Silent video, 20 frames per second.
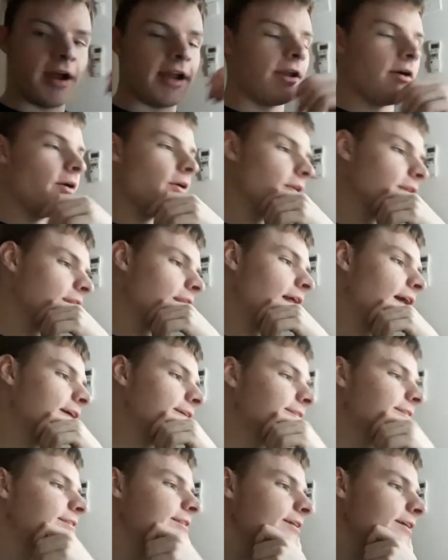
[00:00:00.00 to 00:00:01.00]
bread on
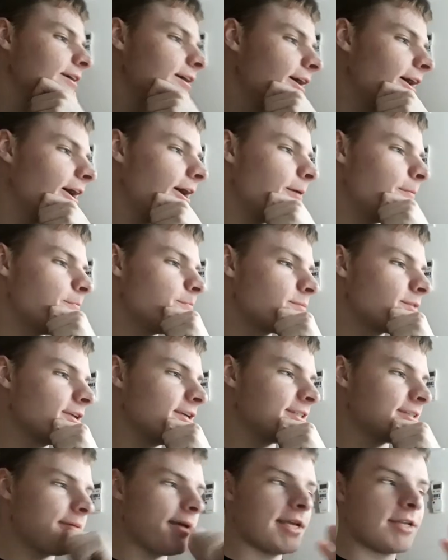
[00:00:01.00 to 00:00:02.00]
last.
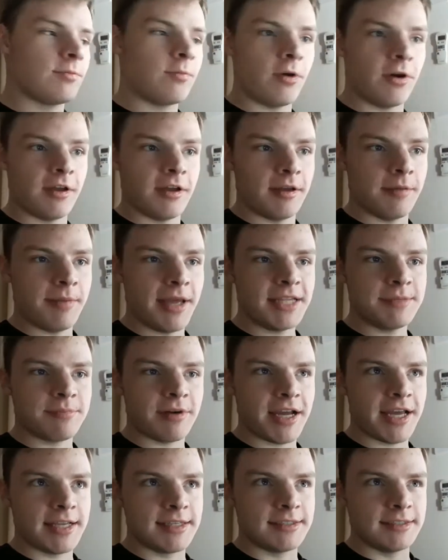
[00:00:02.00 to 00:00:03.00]
Because I made
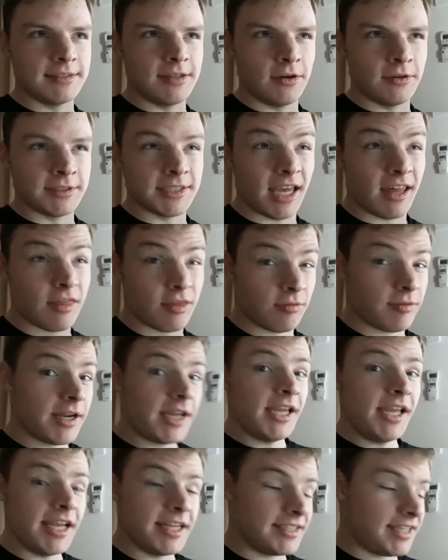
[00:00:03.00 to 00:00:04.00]
bread on day
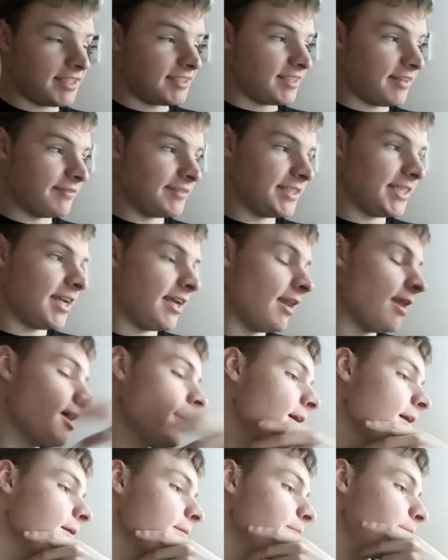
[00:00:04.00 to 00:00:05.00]
3 and day 17,
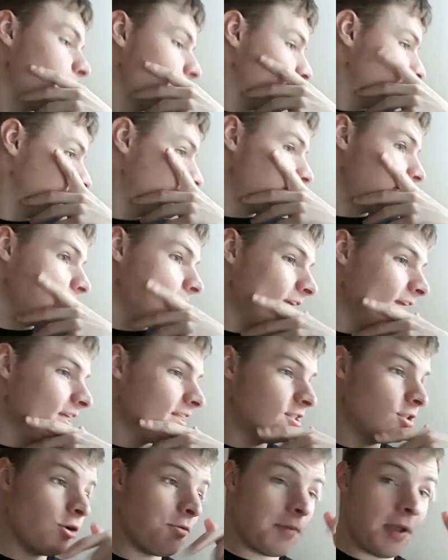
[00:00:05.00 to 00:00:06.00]
but
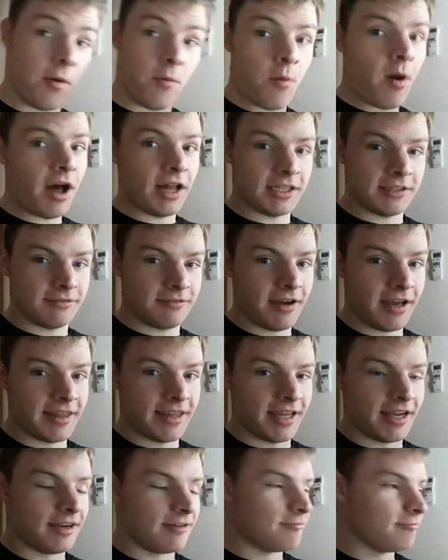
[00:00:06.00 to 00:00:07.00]
it took me a while to
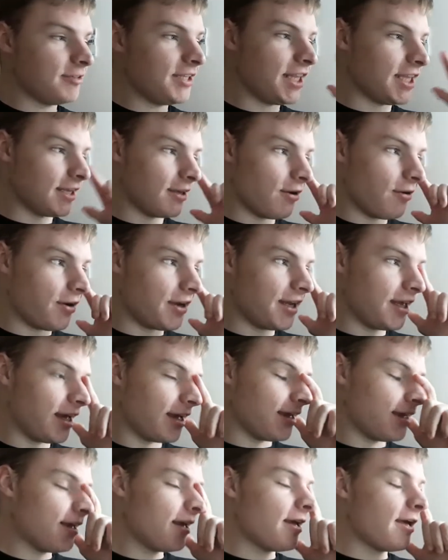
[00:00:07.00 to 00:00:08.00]
find that. I really had no
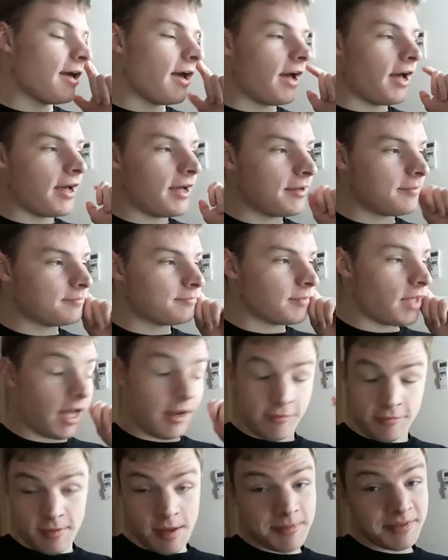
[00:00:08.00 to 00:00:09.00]
idea.
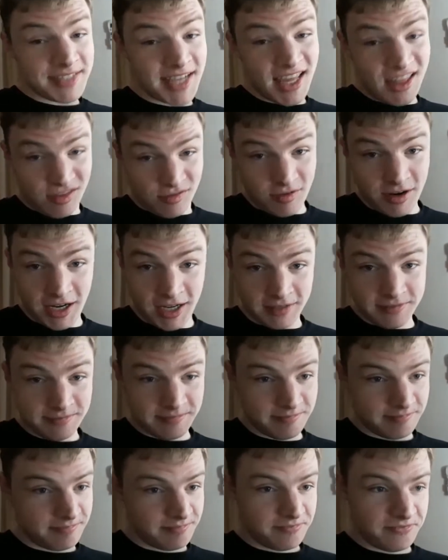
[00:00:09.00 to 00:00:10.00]
I remember day 3
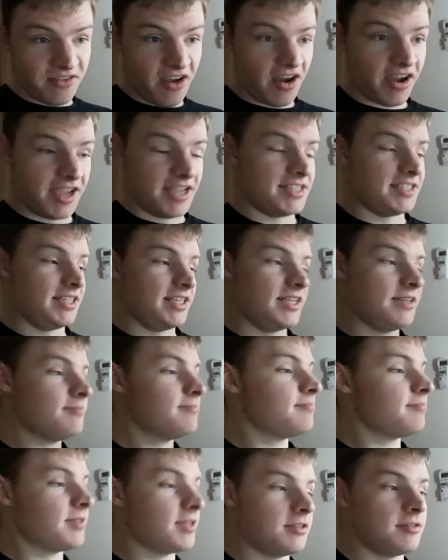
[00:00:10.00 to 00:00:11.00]
very easily,
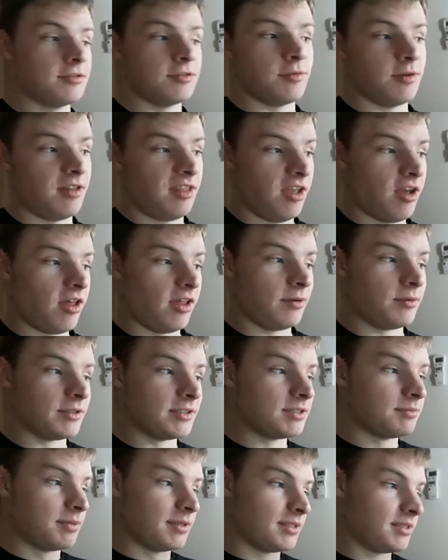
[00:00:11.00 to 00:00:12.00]
because it's one of the early
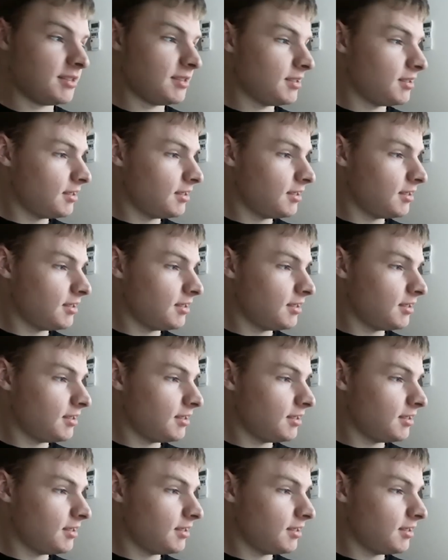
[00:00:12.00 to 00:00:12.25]
ones, but